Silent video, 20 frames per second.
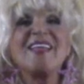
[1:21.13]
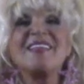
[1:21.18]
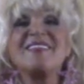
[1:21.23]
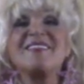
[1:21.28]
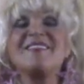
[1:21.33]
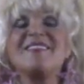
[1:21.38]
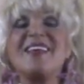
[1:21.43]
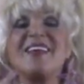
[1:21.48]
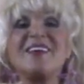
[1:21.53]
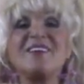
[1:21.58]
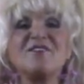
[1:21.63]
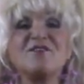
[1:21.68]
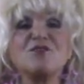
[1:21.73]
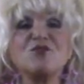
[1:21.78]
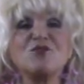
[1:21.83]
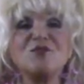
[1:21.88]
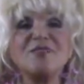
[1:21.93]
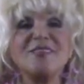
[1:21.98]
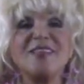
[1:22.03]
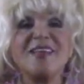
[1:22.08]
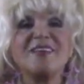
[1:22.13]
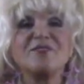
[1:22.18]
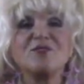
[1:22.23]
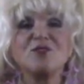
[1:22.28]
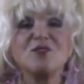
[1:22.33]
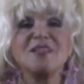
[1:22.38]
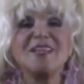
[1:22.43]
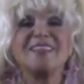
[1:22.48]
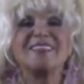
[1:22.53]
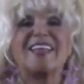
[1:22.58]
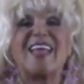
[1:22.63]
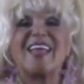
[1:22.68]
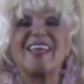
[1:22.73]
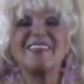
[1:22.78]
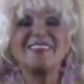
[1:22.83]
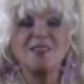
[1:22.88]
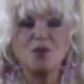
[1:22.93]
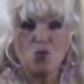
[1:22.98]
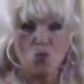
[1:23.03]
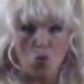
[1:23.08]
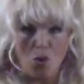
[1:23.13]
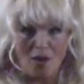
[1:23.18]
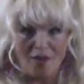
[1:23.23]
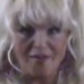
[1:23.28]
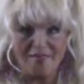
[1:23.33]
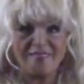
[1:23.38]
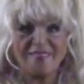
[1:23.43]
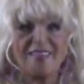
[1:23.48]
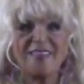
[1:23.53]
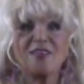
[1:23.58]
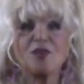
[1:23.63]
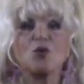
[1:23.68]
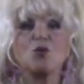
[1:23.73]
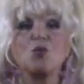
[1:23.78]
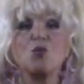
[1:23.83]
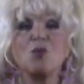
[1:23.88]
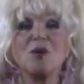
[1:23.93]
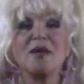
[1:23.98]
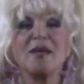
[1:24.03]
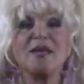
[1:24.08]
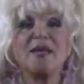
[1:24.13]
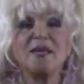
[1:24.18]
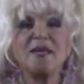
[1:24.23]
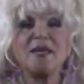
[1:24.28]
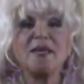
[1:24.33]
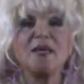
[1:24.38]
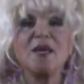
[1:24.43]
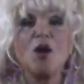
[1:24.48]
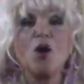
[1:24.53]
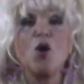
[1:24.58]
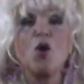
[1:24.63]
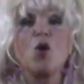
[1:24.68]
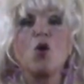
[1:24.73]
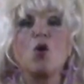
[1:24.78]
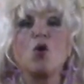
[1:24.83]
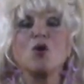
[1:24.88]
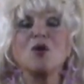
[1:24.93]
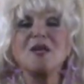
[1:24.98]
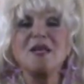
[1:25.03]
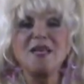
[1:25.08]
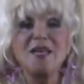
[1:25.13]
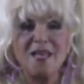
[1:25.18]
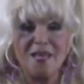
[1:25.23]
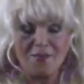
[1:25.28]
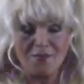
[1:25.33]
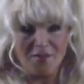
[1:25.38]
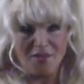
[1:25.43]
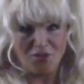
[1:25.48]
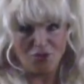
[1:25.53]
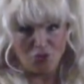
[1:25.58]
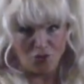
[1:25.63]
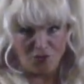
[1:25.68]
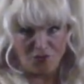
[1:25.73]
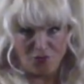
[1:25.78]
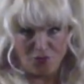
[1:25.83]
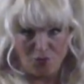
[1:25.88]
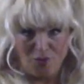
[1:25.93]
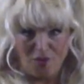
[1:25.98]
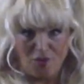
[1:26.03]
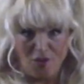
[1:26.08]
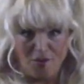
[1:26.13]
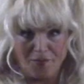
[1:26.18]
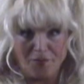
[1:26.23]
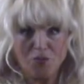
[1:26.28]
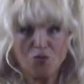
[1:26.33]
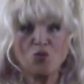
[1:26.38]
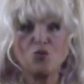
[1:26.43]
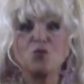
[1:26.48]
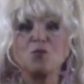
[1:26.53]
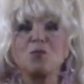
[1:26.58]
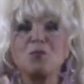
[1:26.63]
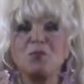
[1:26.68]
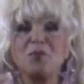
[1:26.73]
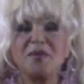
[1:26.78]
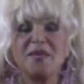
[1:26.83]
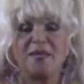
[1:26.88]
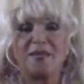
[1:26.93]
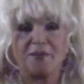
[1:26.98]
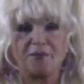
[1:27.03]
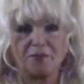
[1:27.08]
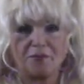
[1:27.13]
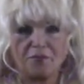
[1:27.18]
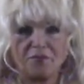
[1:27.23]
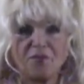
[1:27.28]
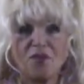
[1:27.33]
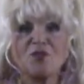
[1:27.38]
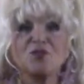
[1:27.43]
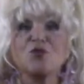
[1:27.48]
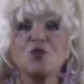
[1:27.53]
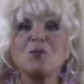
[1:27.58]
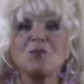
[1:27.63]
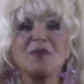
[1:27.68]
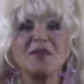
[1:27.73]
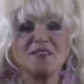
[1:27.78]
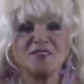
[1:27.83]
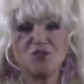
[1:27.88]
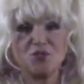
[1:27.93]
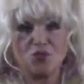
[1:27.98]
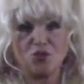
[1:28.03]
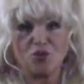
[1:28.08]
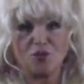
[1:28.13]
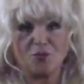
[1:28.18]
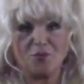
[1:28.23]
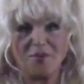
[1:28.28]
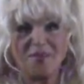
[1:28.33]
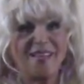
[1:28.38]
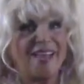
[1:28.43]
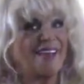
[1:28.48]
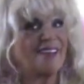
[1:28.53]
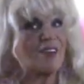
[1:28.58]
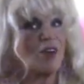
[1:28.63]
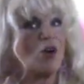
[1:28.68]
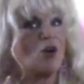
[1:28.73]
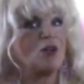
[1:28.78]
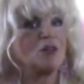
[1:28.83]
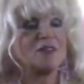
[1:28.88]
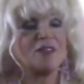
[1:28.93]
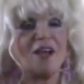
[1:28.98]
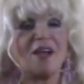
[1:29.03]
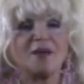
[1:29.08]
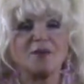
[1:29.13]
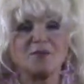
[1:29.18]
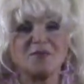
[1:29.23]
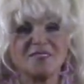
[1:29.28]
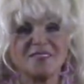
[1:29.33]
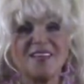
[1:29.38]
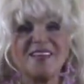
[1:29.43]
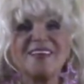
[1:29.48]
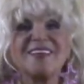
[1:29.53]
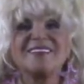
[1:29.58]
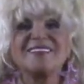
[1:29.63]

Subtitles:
Never, never let anyone take away or limit your freedom to be the best you could be at all times.